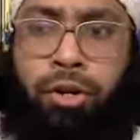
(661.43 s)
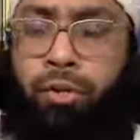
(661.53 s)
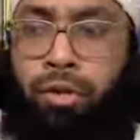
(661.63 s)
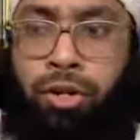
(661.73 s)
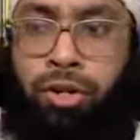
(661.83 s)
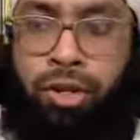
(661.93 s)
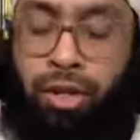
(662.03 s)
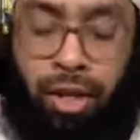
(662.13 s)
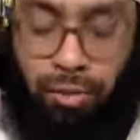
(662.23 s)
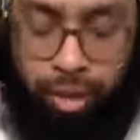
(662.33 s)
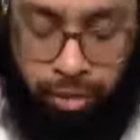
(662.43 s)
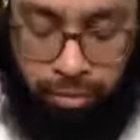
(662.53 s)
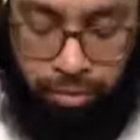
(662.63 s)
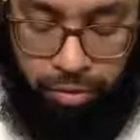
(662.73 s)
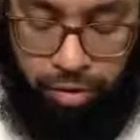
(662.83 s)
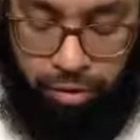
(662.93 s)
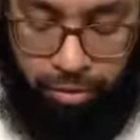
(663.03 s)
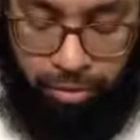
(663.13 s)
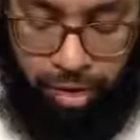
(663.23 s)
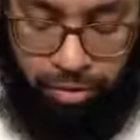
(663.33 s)
or pressured in that way with regards
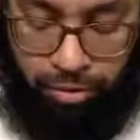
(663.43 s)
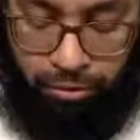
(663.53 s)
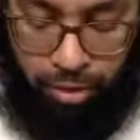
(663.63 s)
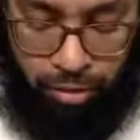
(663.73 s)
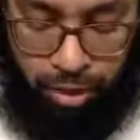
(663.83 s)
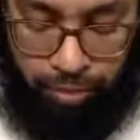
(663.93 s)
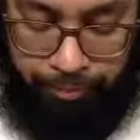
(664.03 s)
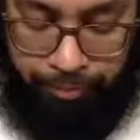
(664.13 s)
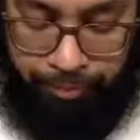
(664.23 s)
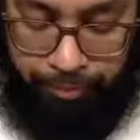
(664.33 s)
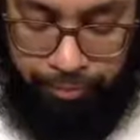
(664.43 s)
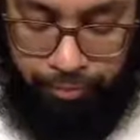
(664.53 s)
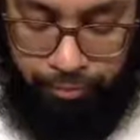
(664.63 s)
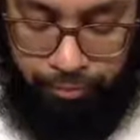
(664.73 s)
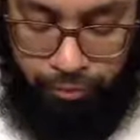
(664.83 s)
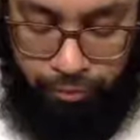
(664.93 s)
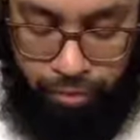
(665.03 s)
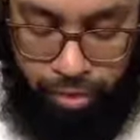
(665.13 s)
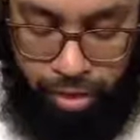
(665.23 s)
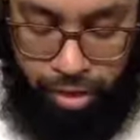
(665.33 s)
to matters of the dunya.
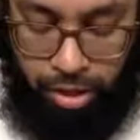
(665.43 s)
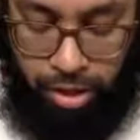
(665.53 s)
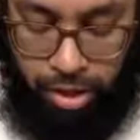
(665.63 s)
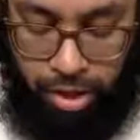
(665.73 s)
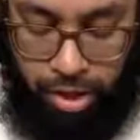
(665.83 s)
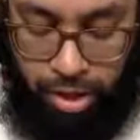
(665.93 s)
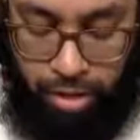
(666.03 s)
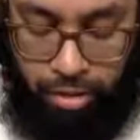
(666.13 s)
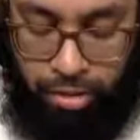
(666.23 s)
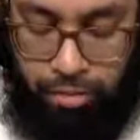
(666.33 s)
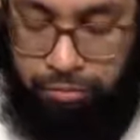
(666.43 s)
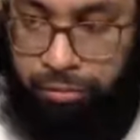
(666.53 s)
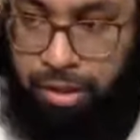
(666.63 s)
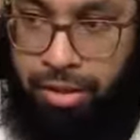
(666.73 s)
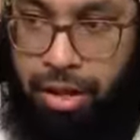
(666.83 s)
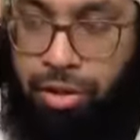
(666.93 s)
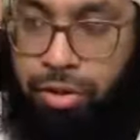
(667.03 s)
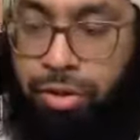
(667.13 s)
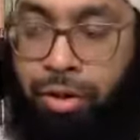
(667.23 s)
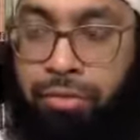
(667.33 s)
Okay. And the
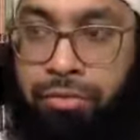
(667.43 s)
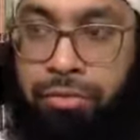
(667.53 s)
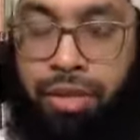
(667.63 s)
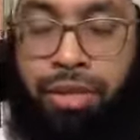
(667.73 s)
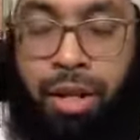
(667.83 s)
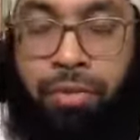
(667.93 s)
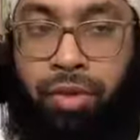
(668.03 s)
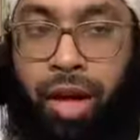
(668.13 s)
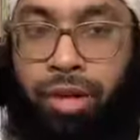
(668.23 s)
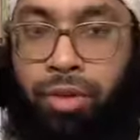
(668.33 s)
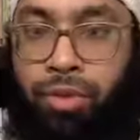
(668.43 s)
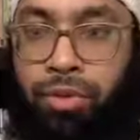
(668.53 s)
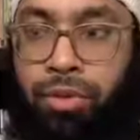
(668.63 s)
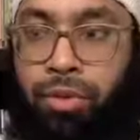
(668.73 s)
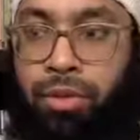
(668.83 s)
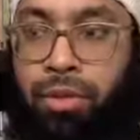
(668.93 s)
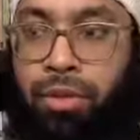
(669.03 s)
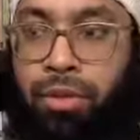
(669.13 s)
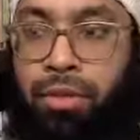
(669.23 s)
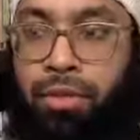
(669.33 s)
danger of this type of attitude
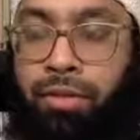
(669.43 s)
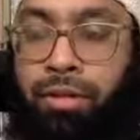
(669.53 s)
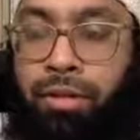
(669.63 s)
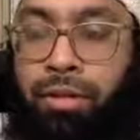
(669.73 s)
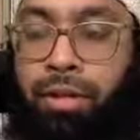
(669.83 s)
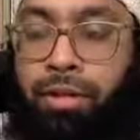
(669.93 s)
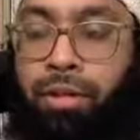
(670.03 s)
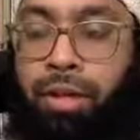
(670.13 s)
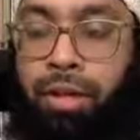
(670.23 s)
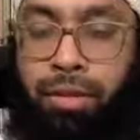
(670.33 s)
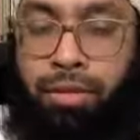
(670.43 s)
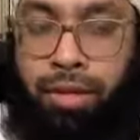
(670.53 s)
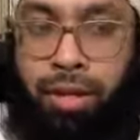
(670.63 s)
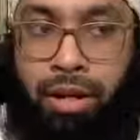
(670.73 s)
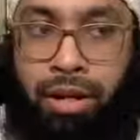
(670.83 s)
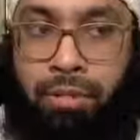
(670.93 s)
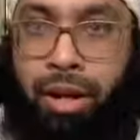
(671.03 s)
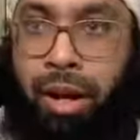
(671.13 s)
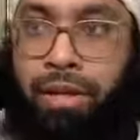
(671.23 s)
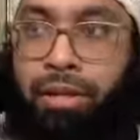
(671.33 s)
towards the Prophet sallallahu alaihi wasallam,
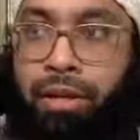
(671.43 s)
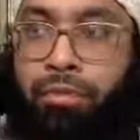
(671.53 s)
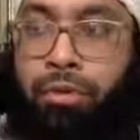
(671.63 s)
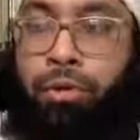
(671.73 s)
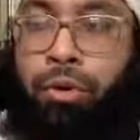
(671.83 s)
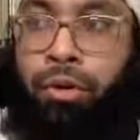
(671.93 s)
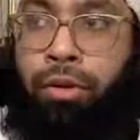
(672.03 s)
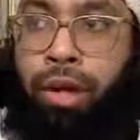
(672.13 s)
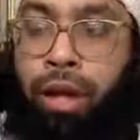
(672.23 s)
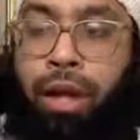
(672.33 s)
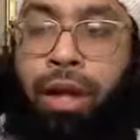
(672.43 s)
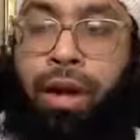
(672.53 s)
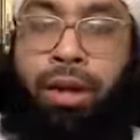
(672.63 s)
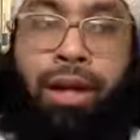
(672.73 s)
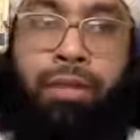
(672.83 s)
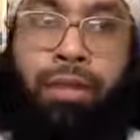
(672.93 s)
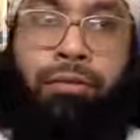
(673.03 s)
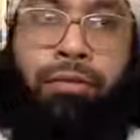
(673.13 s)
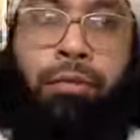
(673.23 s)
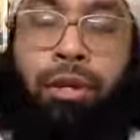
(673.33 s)
right, asking for more dunya or asking
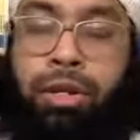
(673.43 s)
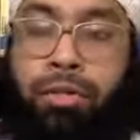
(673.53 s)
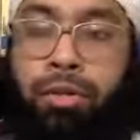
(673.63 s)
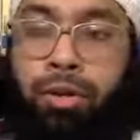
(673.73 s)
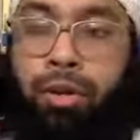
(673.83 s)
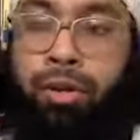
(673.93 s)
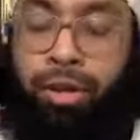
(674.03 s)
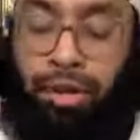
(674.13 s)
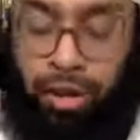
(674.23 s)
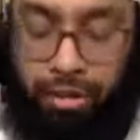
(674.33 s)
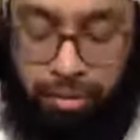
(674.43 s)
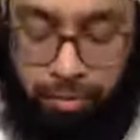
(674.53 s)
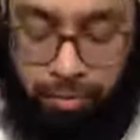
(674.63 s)
for more temporary things.